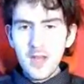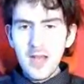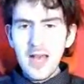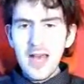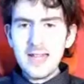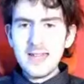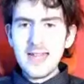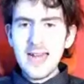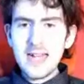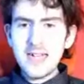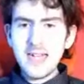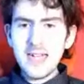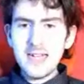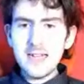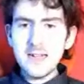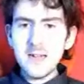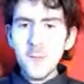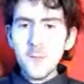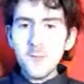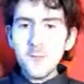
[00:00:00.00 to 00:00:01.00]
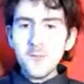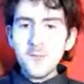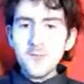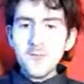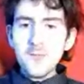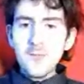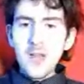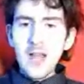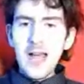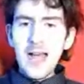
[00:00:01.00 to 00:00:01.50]
that she's,
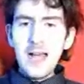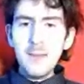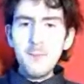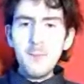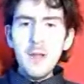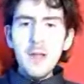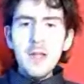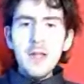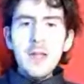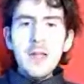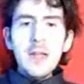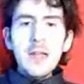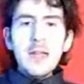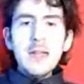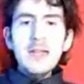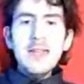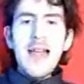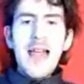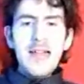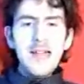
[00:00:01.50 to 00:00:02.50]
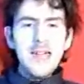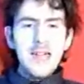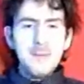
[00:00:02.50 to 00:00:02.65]
and then